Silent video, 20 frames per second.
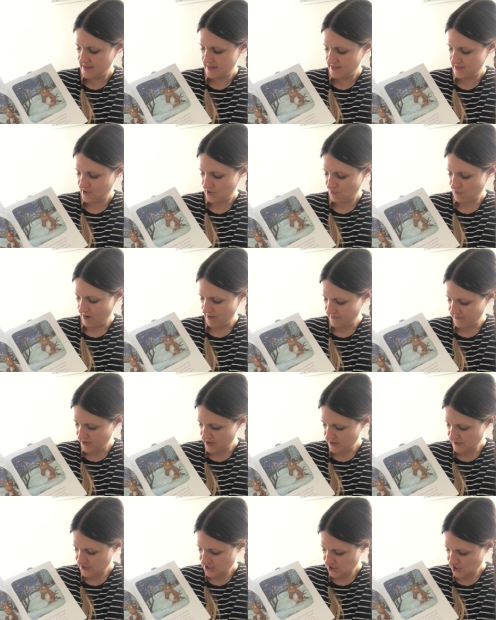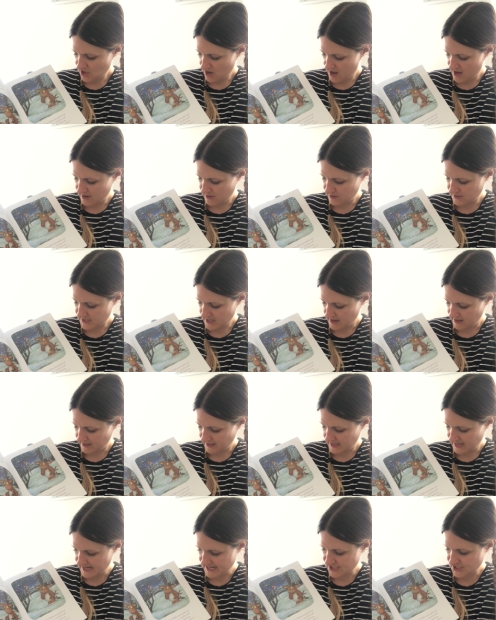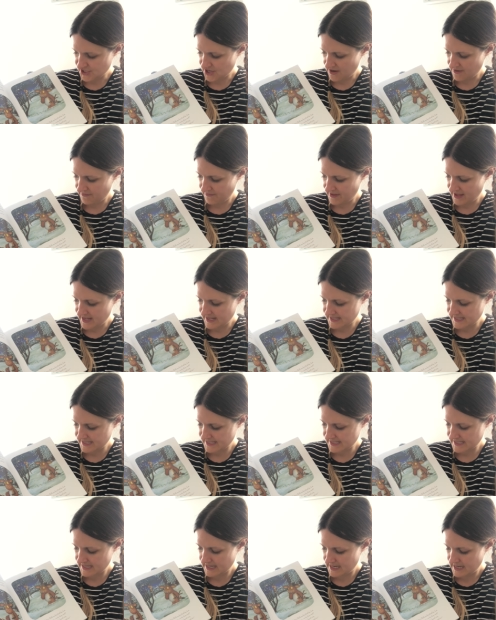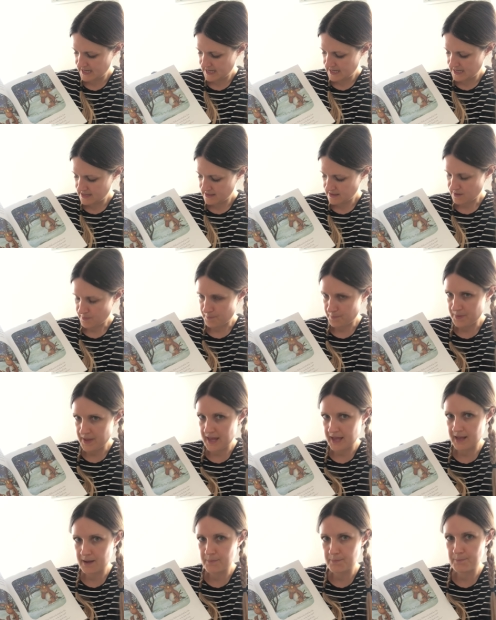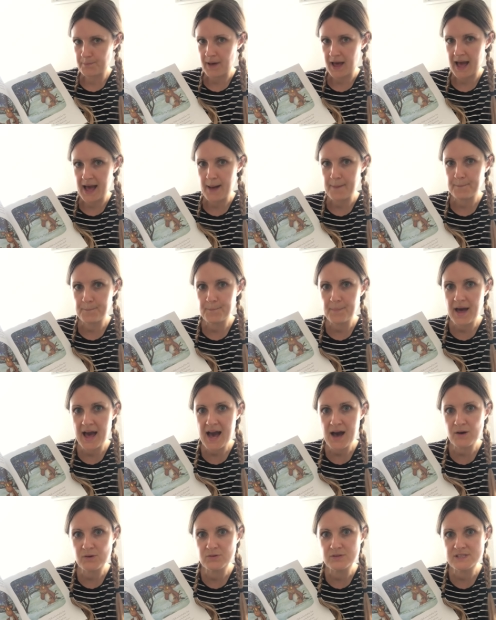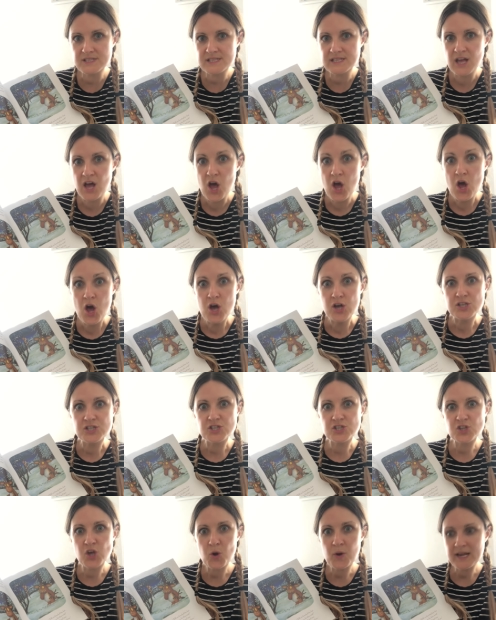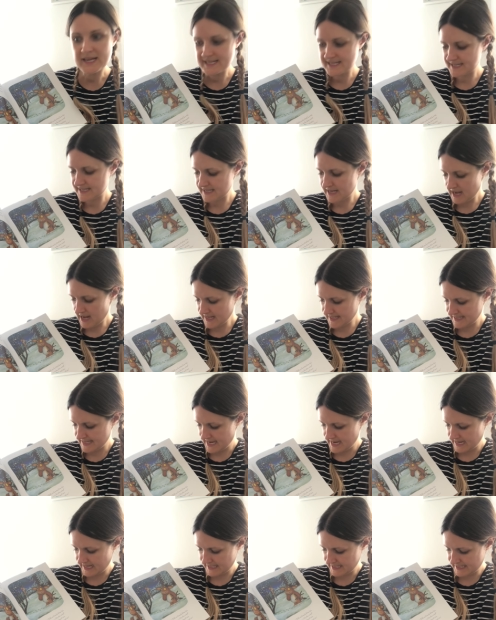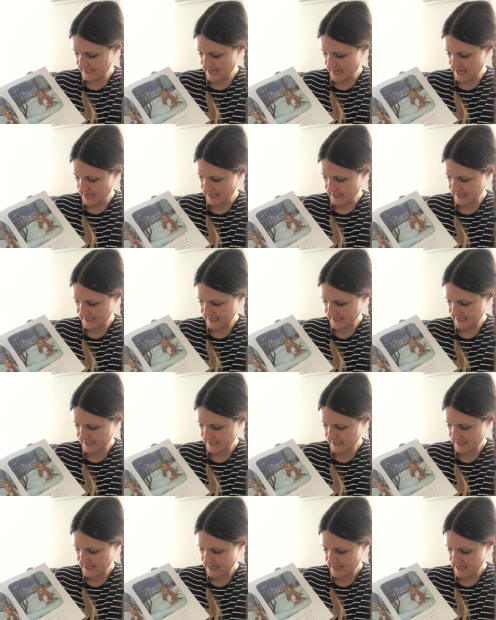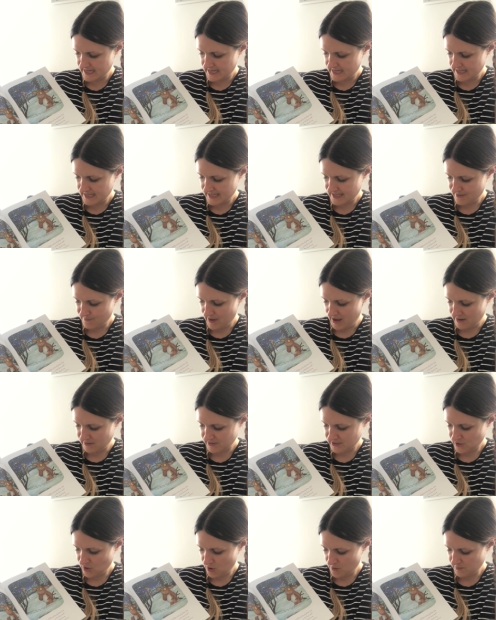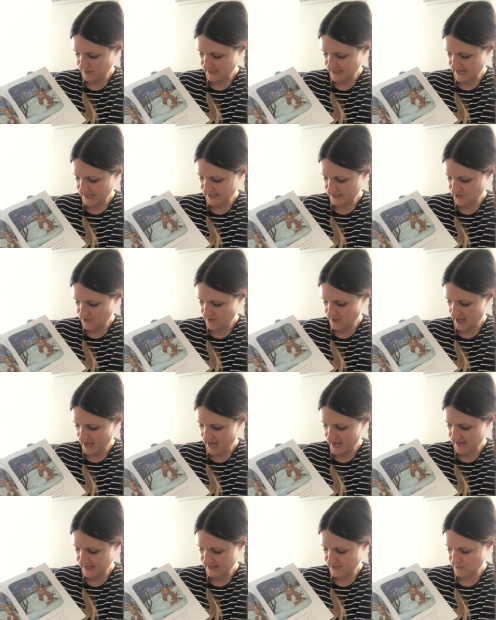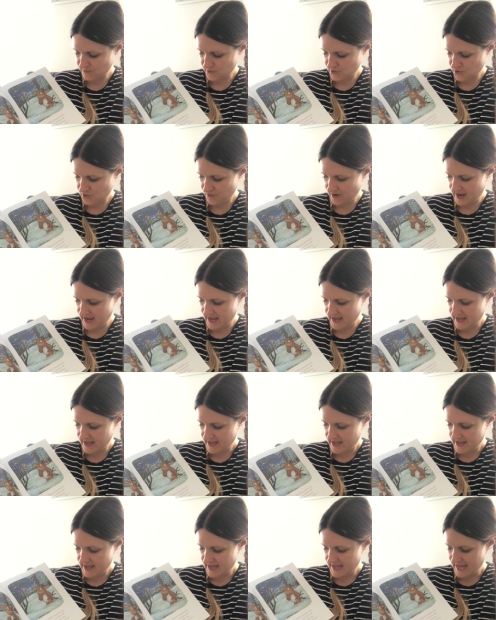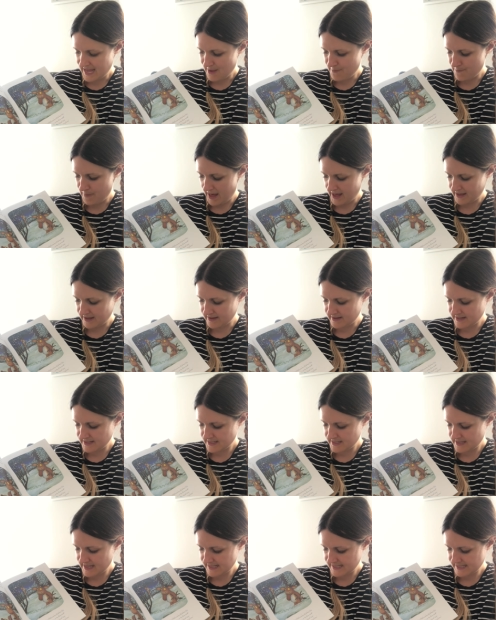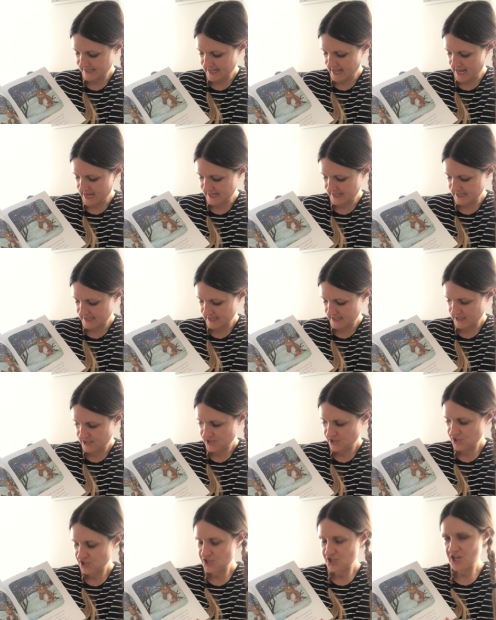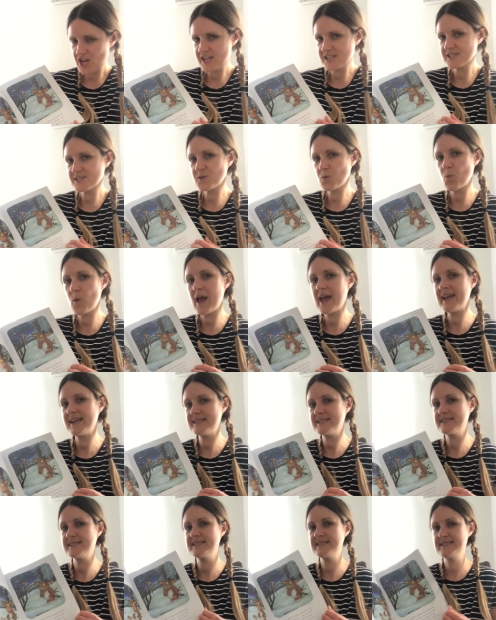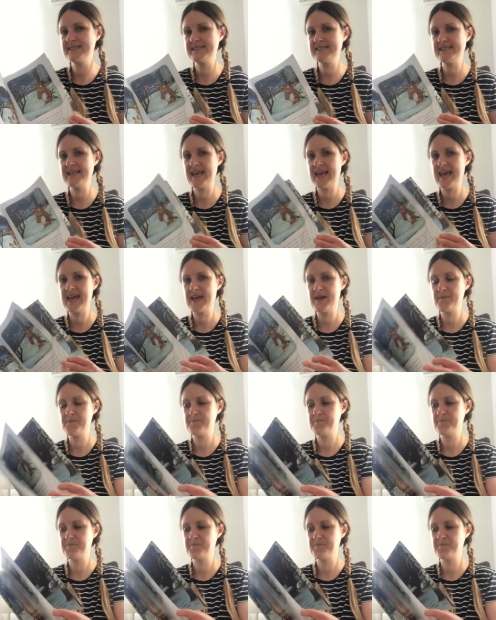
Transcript: The Gruffalo's child unclenched her fist. The big bad mouse, so he does exist. The mouse hopped into the hazel tree. He beckoned, then said, just wait and see.